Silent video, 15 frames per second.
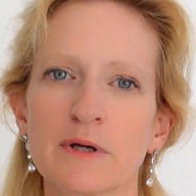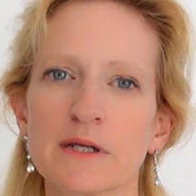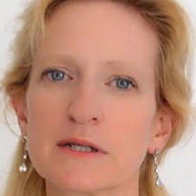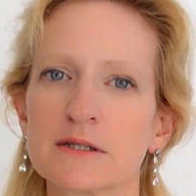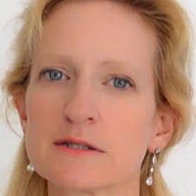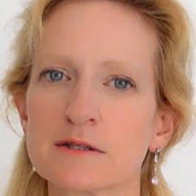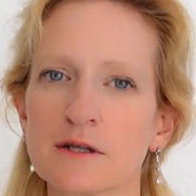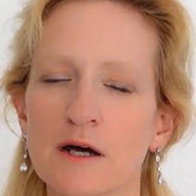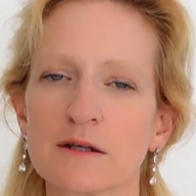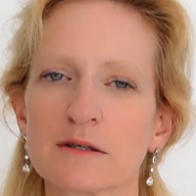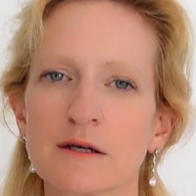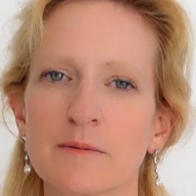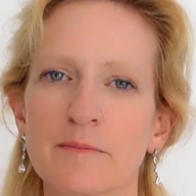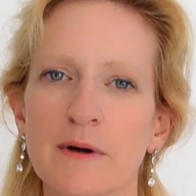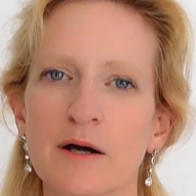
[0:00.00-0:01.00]
it's not
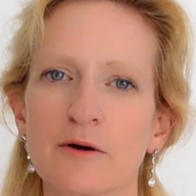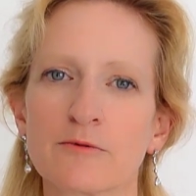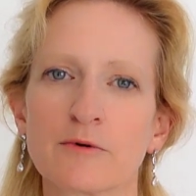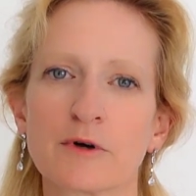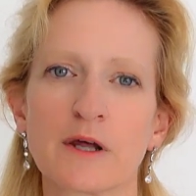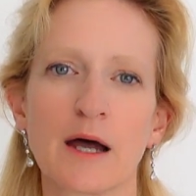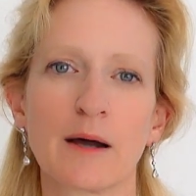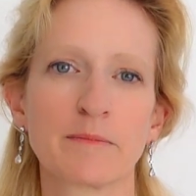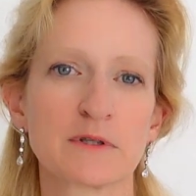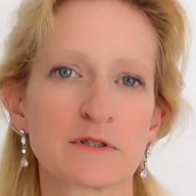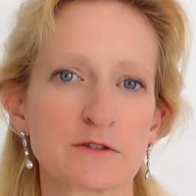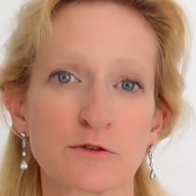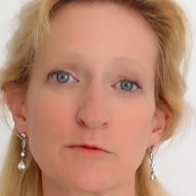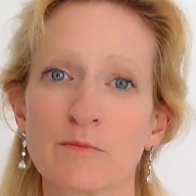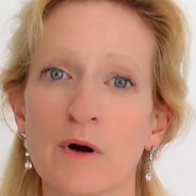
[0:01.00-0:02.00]
about what happens
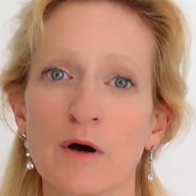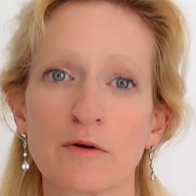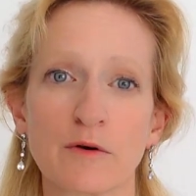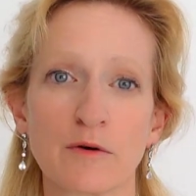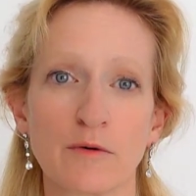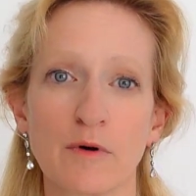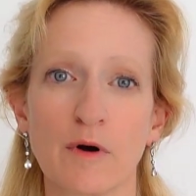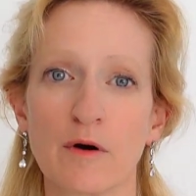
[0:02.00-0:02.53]
tomorrow